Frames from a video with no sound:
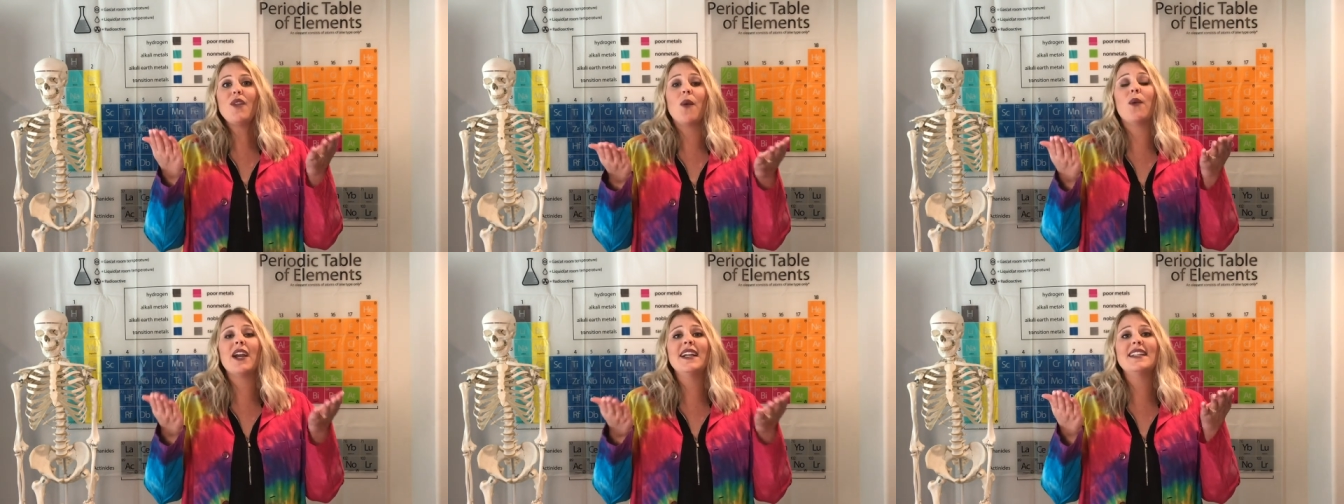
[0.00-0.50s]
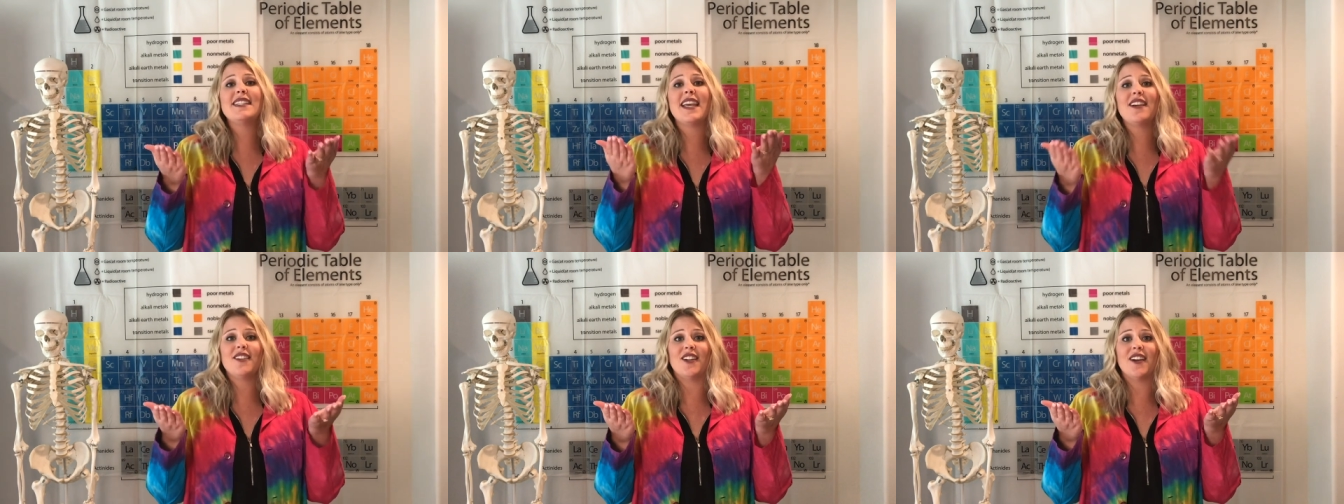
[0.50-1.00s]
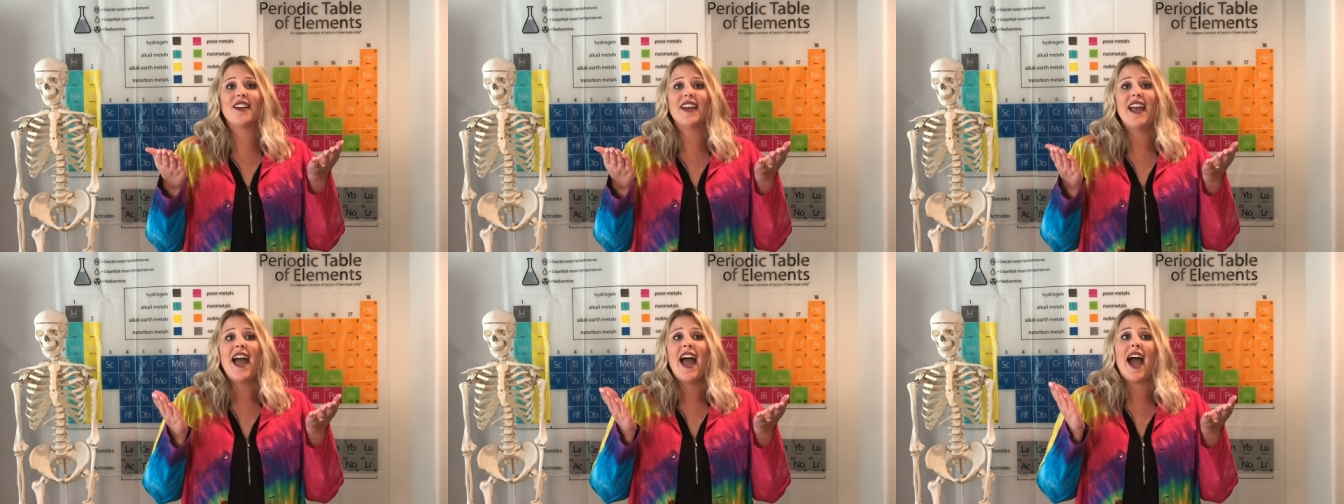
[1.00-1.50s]
We're gonna take a look
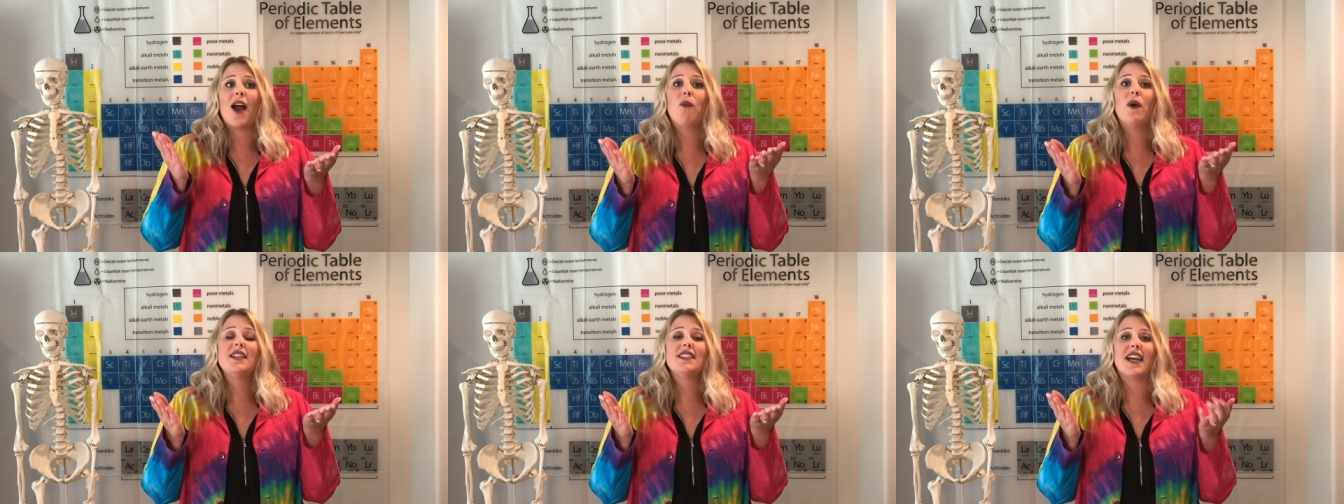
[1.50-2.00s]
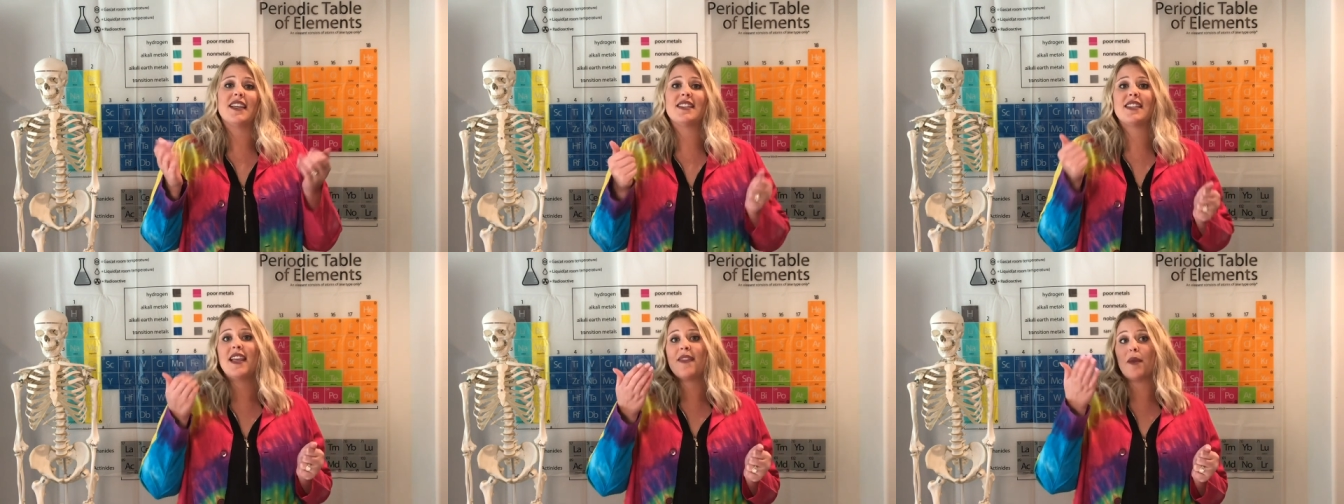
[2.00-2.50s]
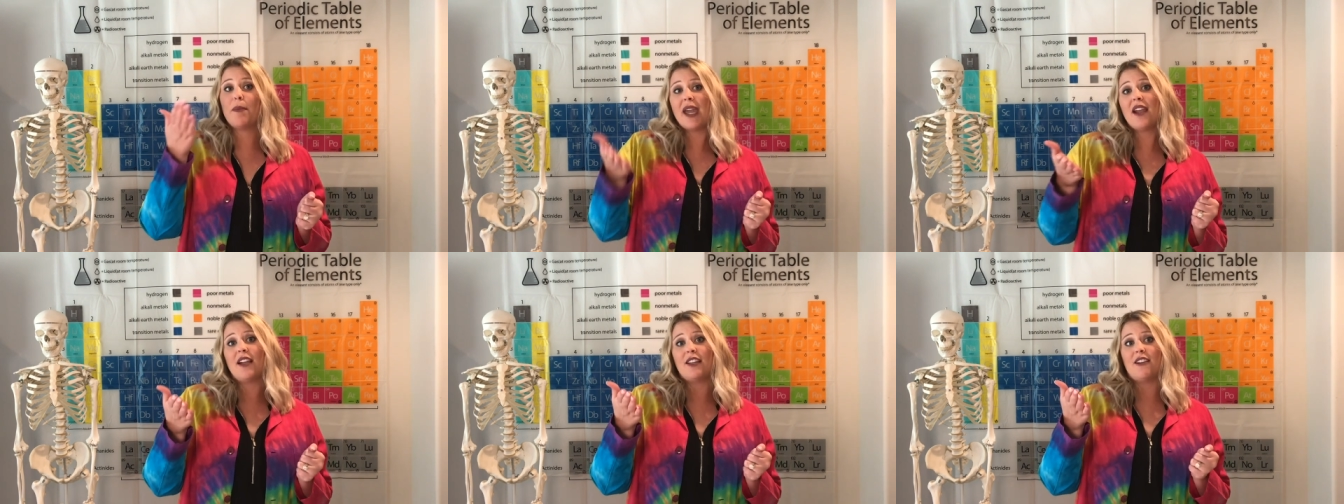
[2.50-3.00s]
at what does the
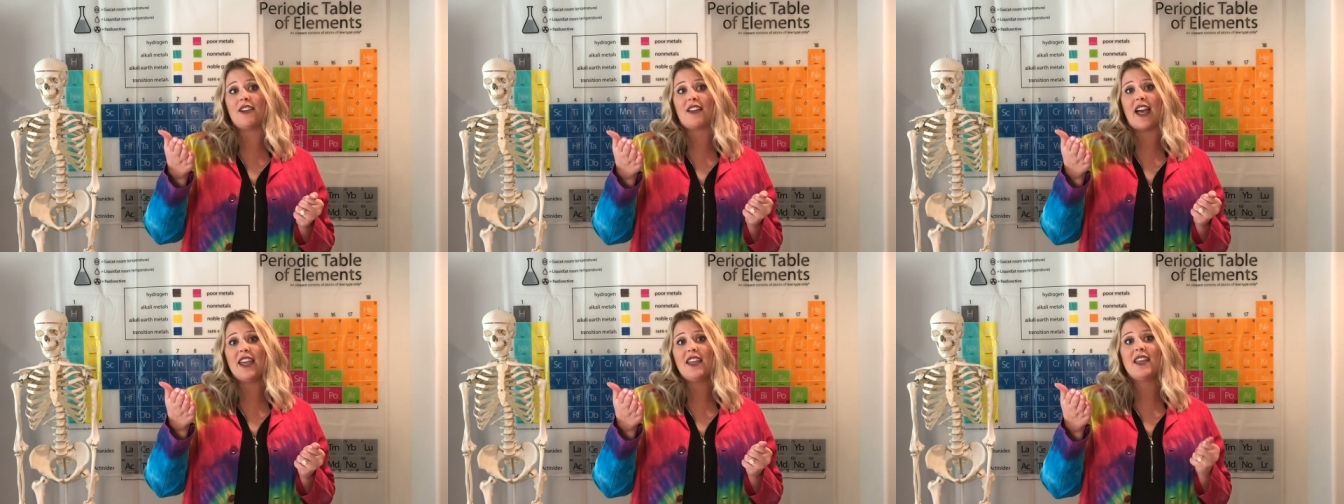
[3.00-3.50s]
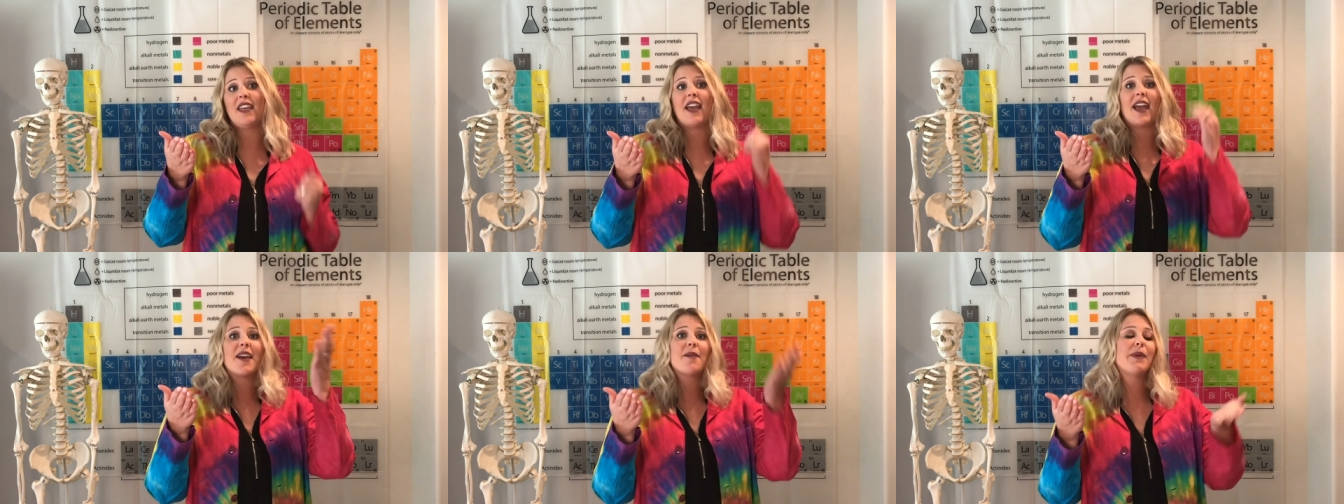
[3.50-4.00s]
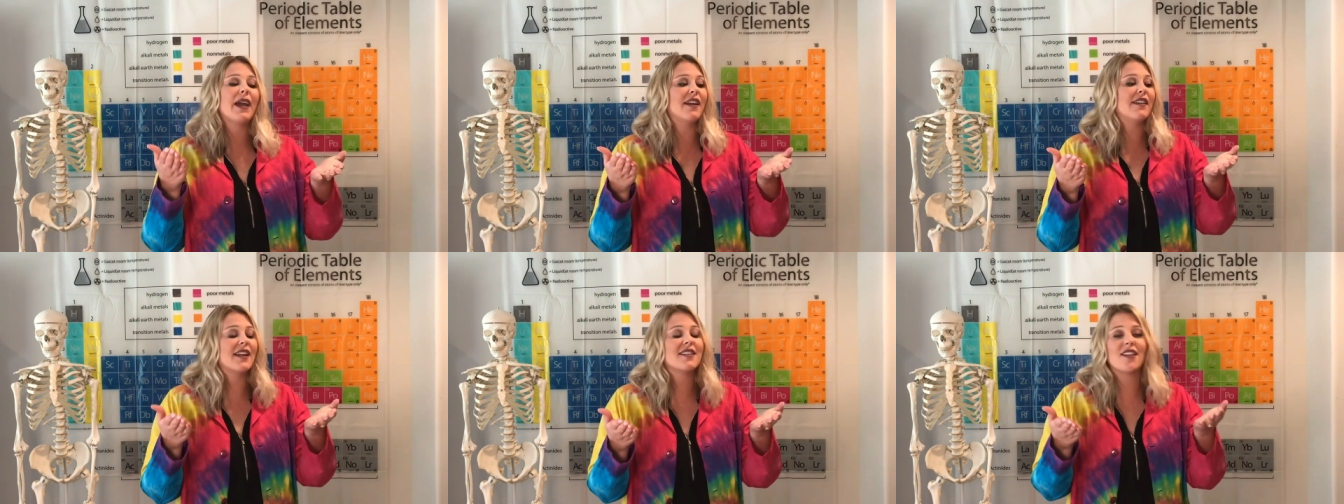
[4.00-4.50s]
parent look like and
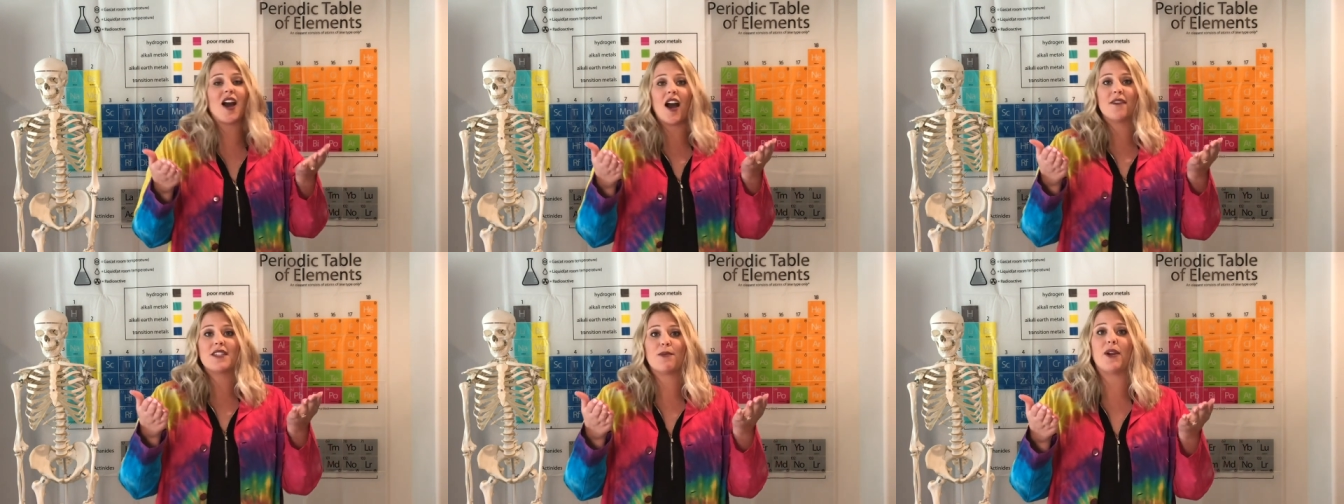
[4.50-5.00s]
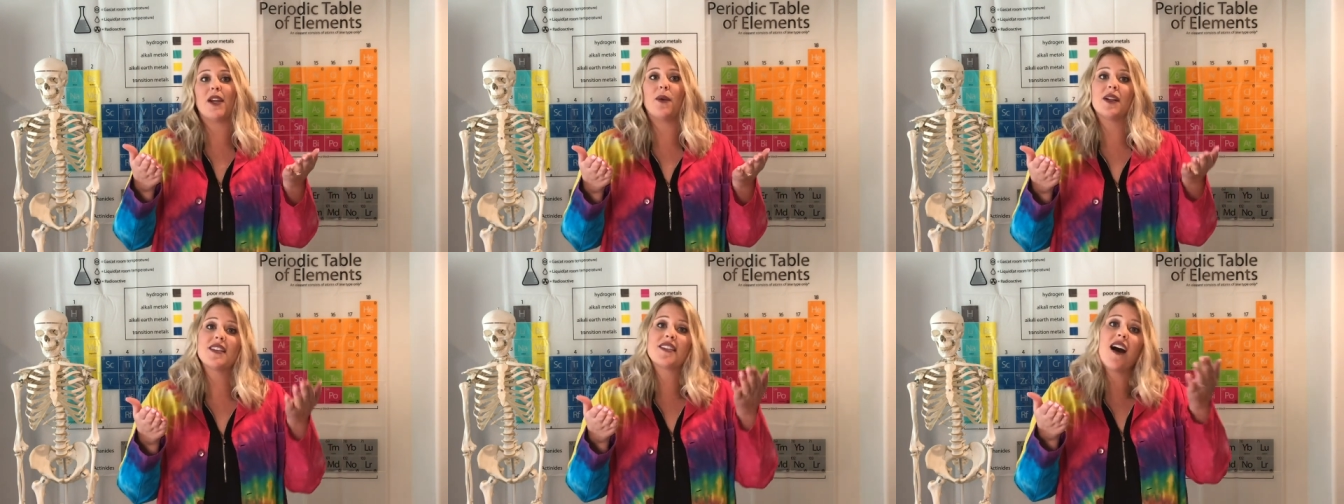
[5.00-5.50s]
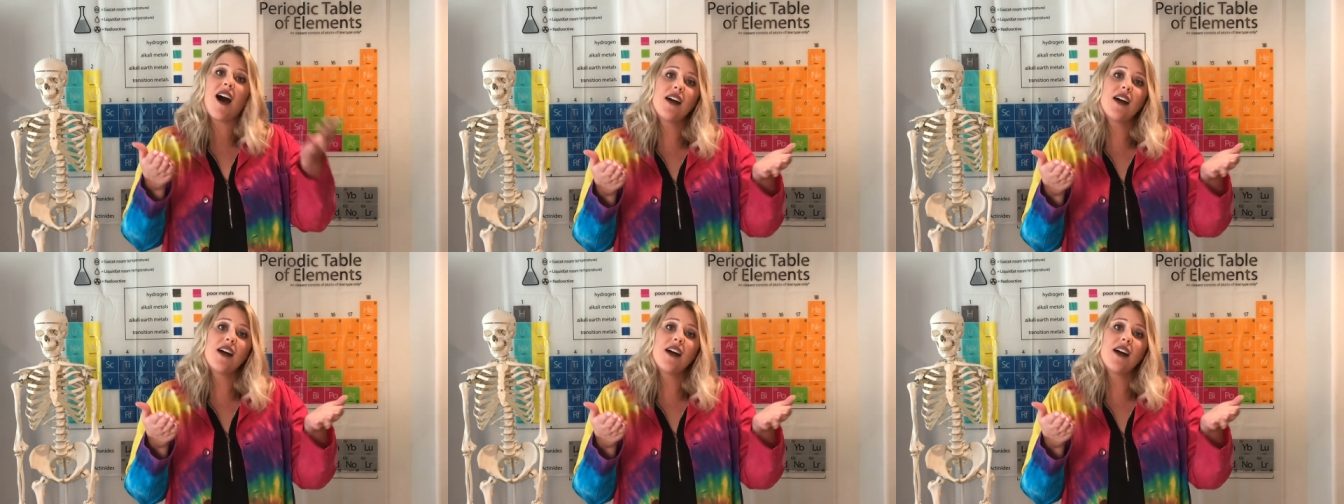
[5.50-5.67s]
compare that to the offspring. What does the